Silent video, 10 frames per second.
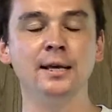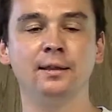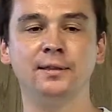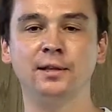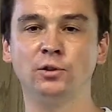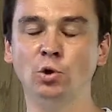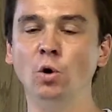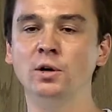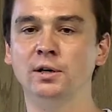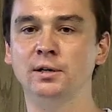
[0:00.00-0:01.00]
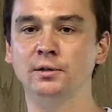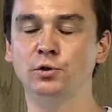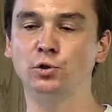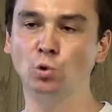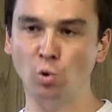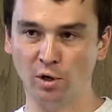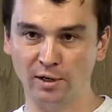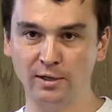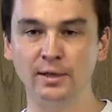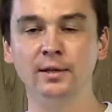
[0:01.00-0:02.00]
that Docker
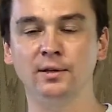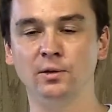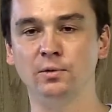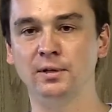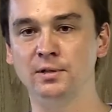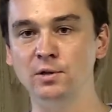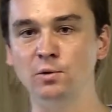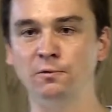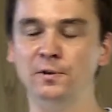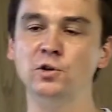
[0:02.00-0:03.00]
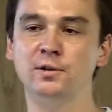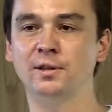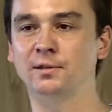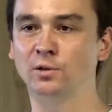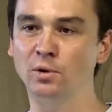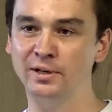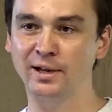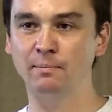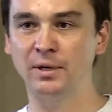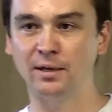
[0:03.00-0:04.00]
Store, this new feature that the Docker
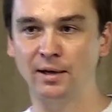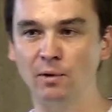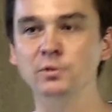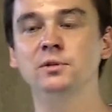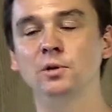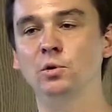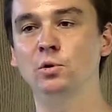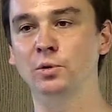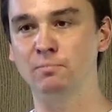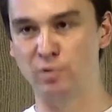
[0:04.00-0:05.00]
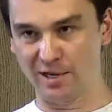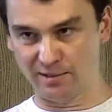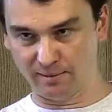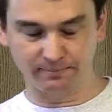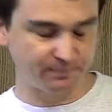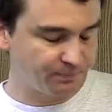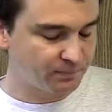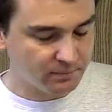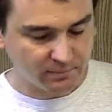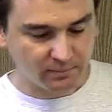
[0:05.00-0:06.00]
company announced, could embrace.
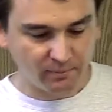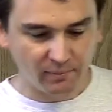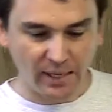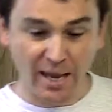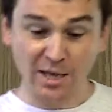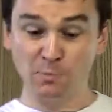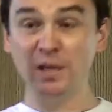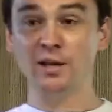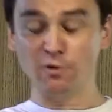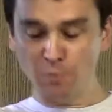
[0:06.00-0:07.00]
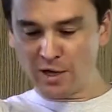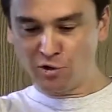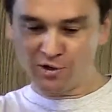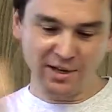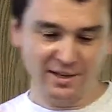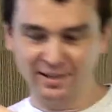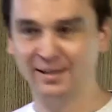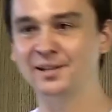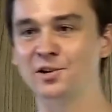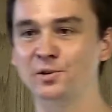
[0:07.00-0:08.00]
And speaking of which,
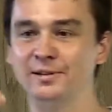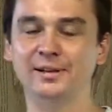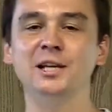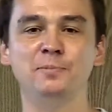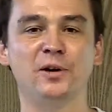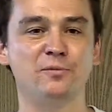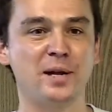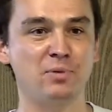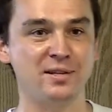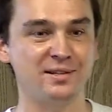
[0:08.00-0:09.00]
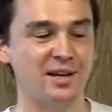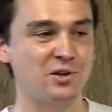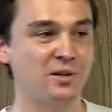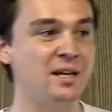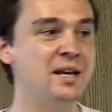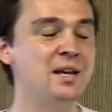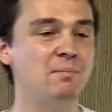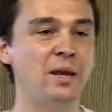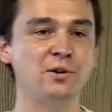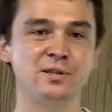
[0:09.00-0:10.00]
that's actually the last part of my presentation,
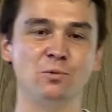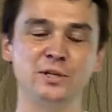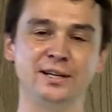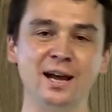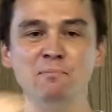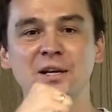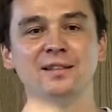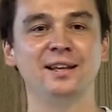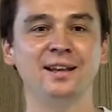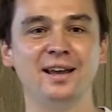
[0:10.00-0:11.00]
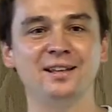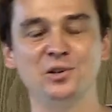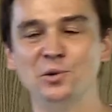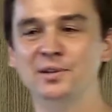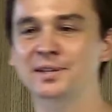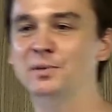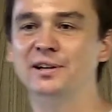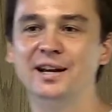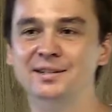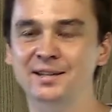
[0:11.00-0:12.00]
because there was a company that had a
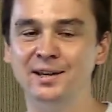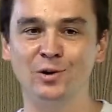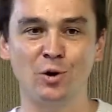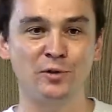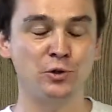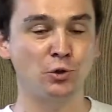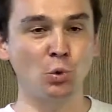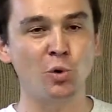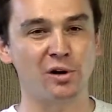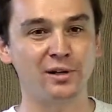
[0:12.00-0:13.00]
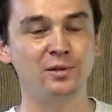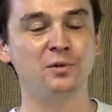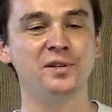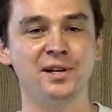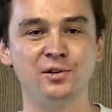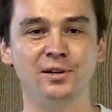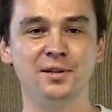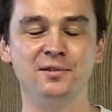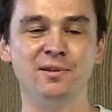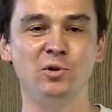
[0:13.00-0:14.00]
similar idea of a store of essentially
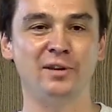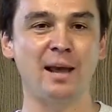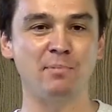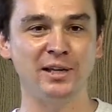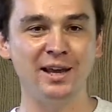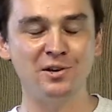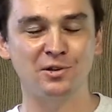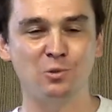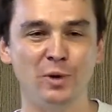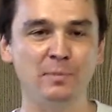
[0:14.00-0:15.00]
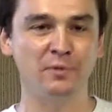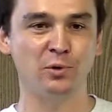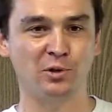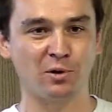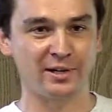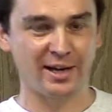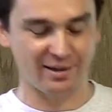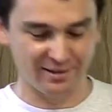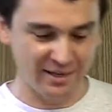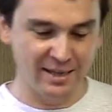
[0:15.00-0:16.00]
distributed applications way before Docker had
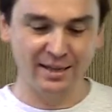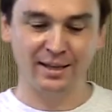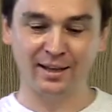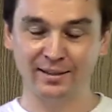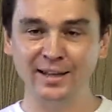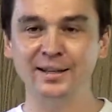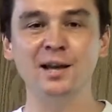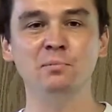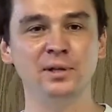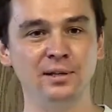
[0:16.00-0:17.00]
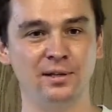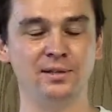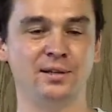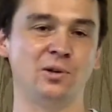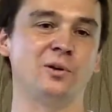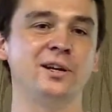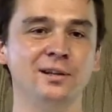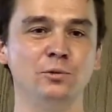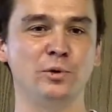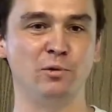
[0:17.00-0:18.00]
it. And that company is
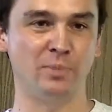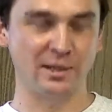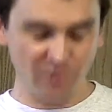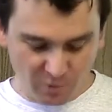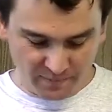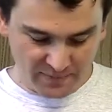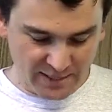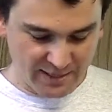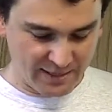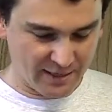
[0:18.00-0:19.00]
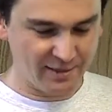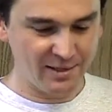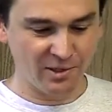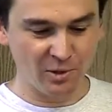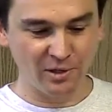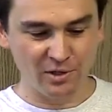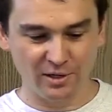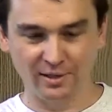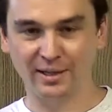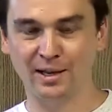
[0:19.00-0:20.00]
Canonical with Ubuntu. And the technology
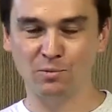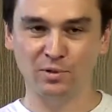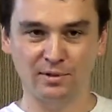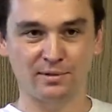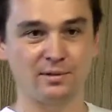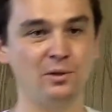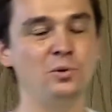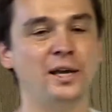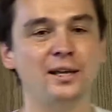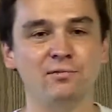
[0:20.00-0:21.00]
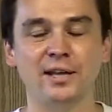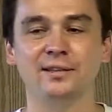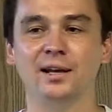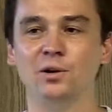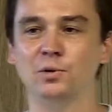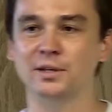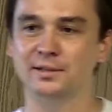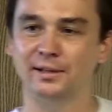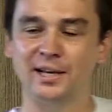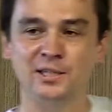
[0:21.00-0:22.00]
that I would look at right now is
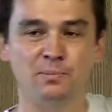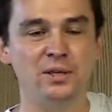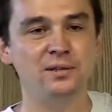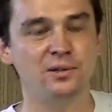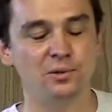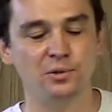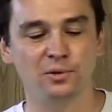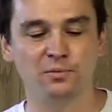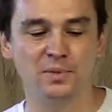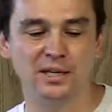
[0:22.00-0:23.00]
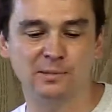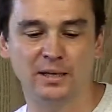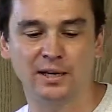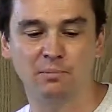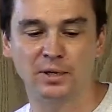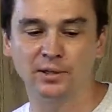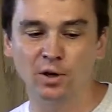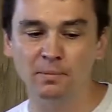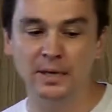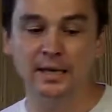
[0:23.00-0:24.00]
the last piece, sort of me explaining Bigtop.